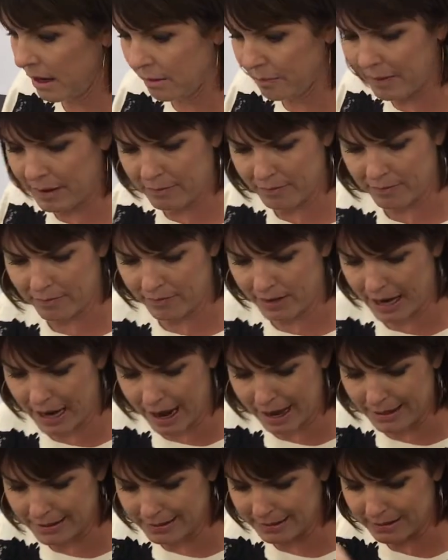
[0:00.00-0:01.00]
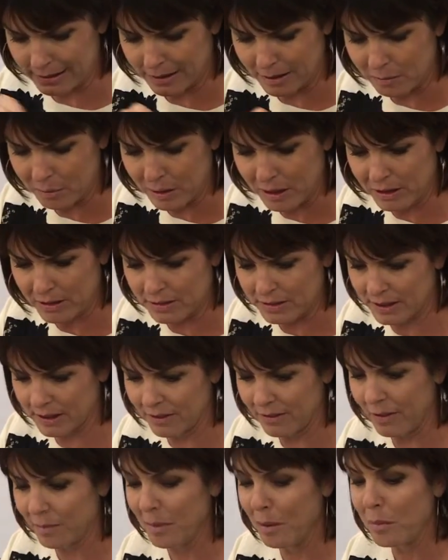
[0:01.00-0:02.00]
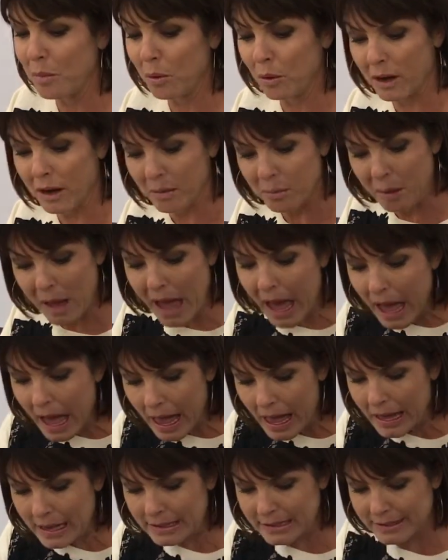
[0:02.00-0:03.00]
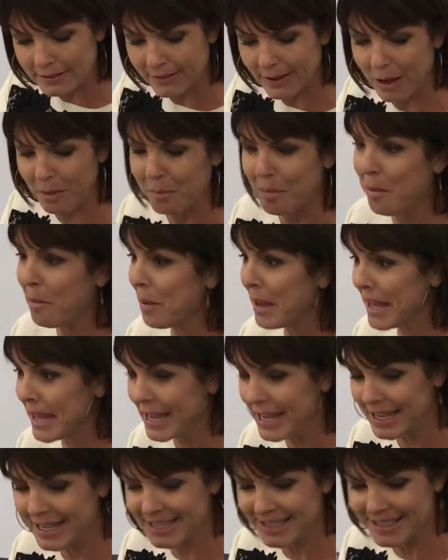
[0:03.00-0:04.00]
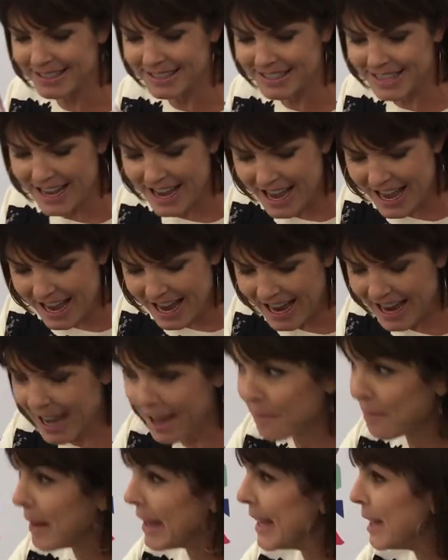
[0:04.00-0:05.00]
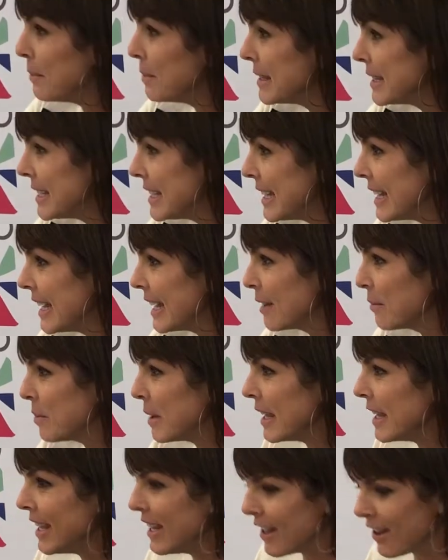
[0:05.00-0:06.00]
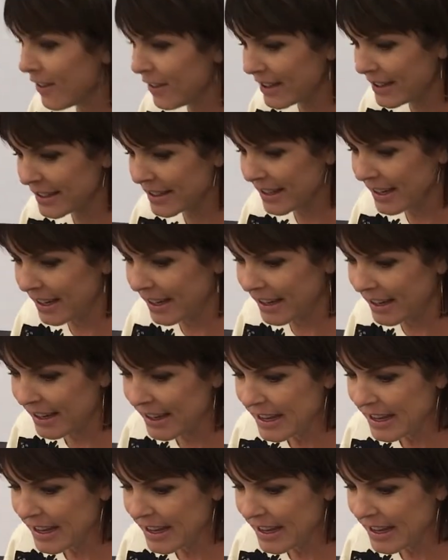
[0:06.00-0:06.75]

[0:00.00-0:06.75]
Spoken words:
I mean, yeah, it's like embarrassing. I've got my boarding pass, I've got my pens, my lipstick, but you know, it's like,